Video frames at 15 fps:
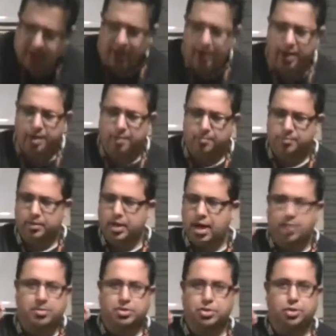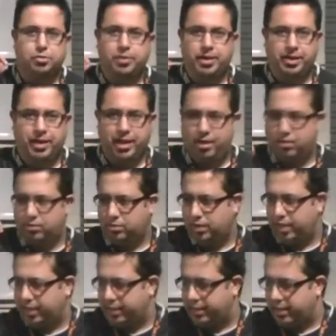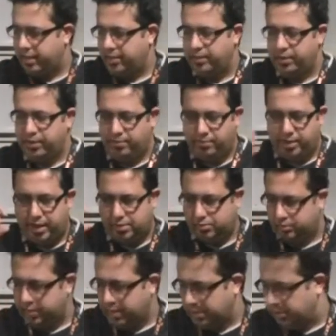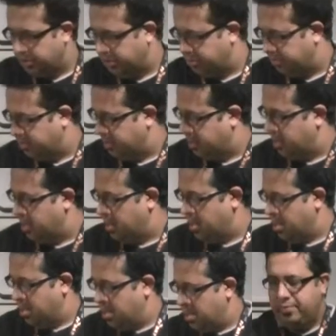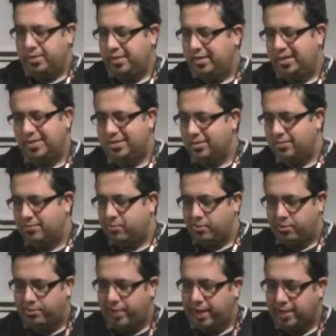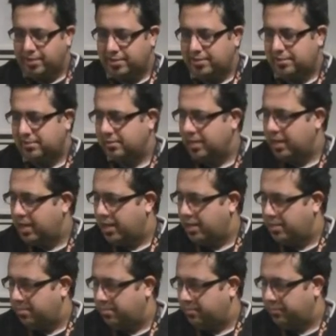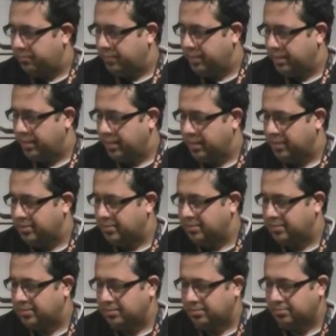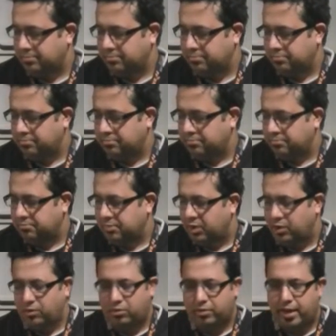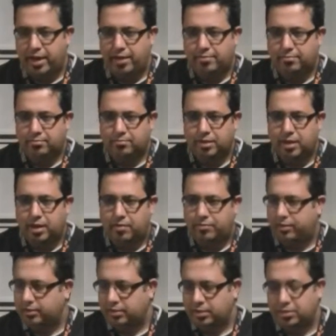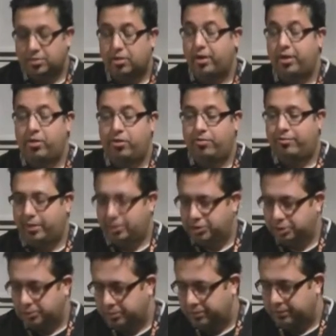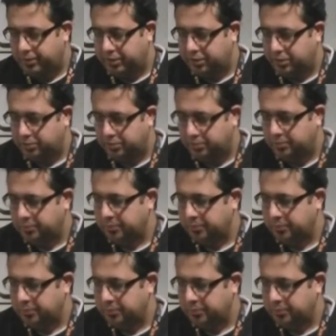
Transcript: um, carbon tubing in there to look like uh, the, the actual gun tubes. And that's just for effect. Um, it's not all that, uh, it's not at all functional. functional.